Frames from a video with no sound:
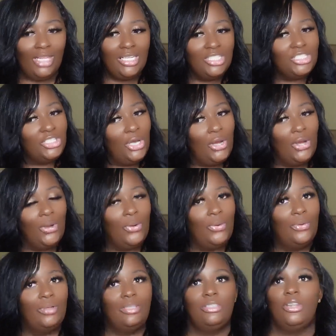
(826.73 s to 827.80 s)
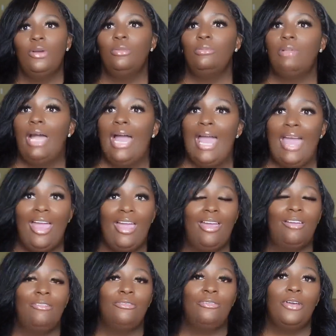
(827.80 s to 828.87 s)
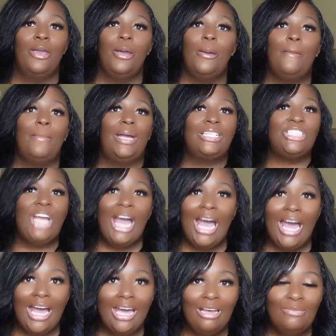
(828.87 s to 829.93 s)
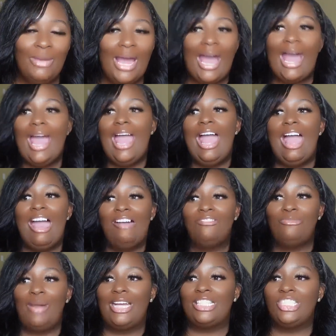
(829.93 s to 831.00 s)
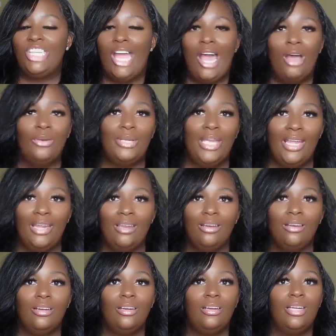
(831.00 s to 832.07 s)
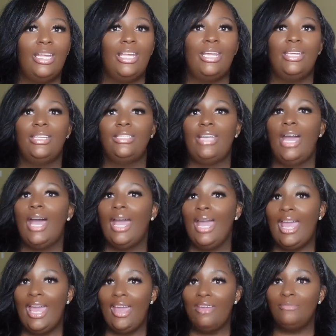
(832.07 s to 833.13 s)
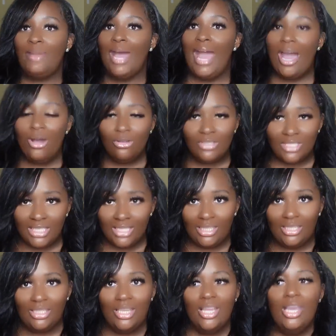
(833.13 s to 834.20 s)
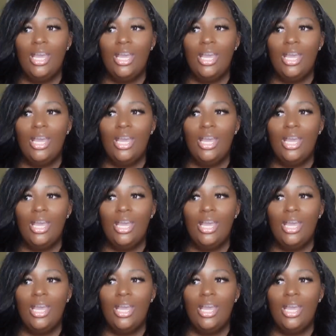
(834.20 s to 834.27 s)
So, you know, I have my job, I have my childcare, and I have my housing.